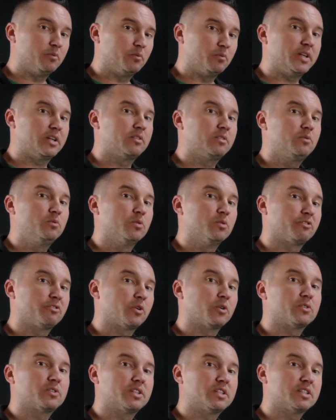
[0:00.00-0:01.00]
We
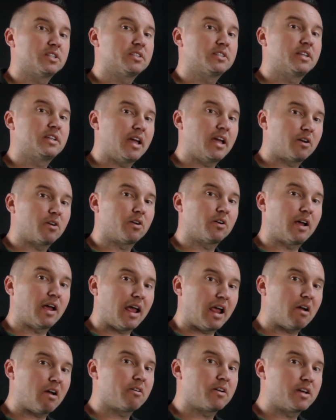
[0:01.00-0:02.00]
refer to the
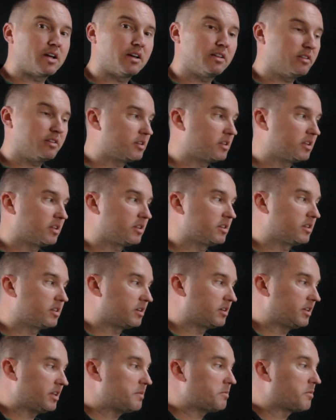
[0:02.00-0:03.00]
scanner area,
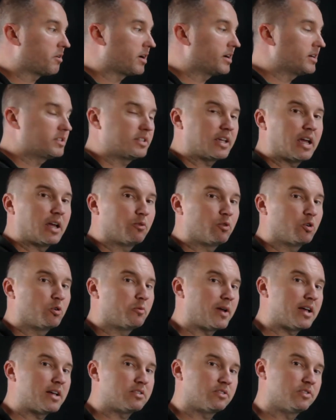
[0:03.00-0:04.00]
the MRI scan
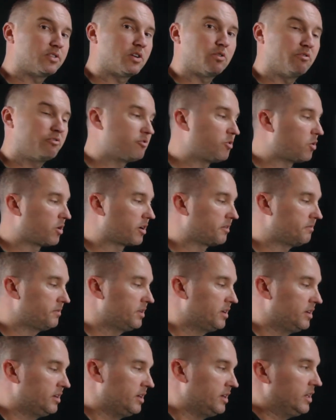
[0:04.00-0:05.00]
room, as zone 4.
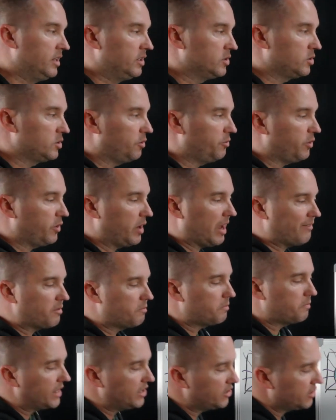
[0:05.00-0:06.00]
So if we have
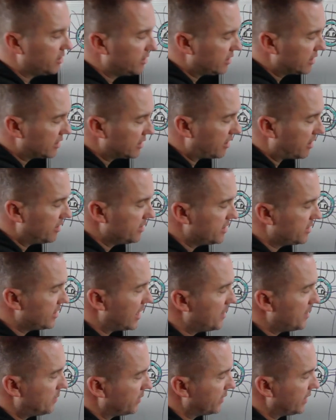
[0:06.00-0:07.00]
a patient that's on the
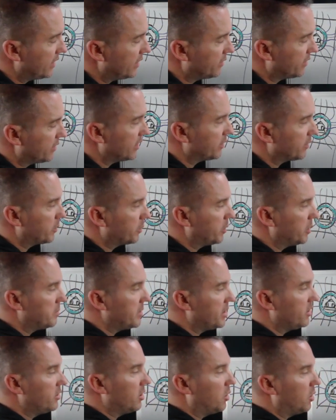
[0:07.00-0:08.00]
table here and they're going to
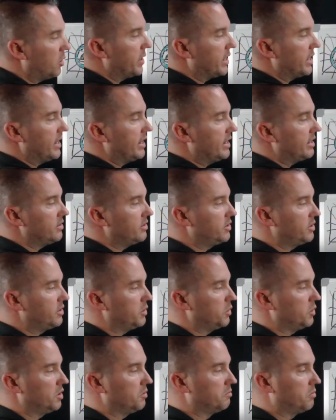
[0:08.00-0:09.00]
be going
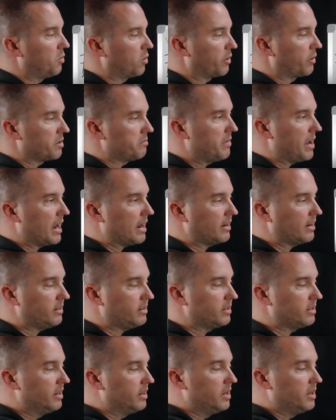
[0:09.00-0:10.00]
into the bore of the
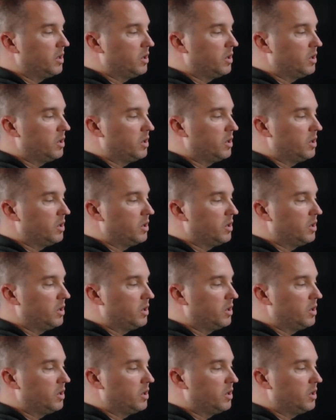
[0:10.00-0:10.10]
magnet,